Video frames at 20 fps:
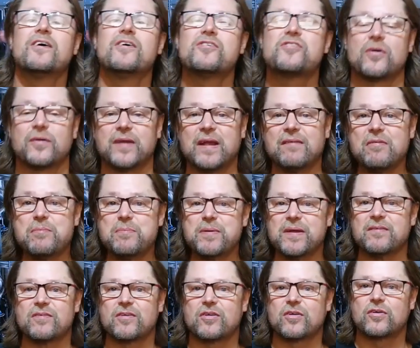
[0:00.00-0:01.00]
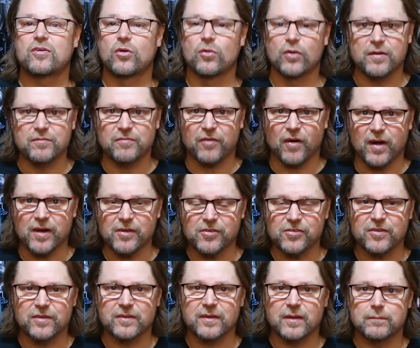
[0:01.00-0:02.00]
So another bit of good advice
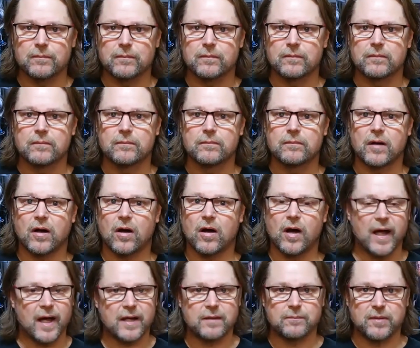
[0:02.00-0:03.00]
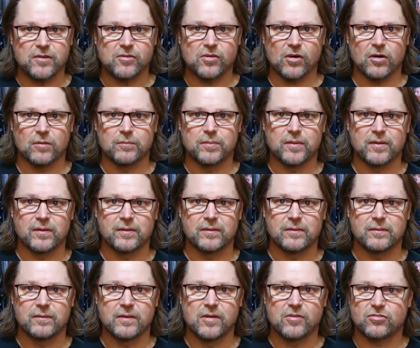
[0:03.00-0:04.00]
that I hadn't been told, but
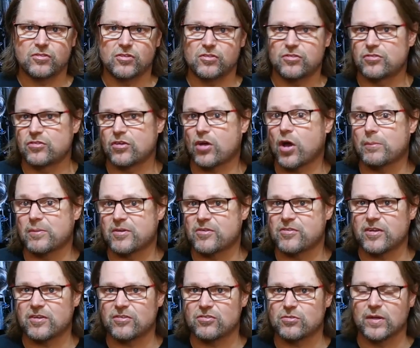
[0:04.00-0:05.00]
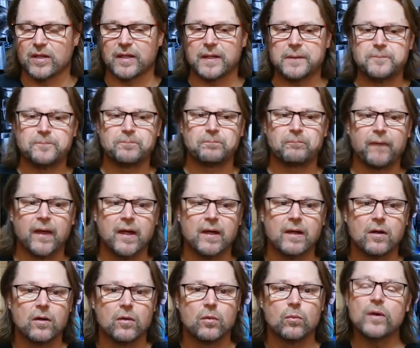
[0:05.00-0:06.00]
is just common sense really.
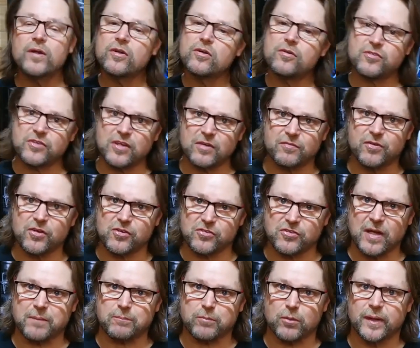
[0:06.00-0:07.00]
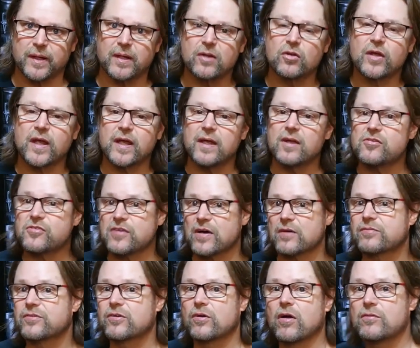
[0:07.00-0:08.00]
When you start, first start brewing, you get
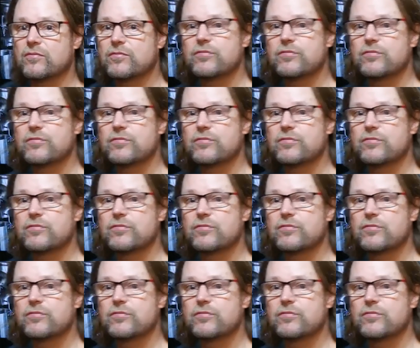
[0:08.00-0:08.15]
yourself your own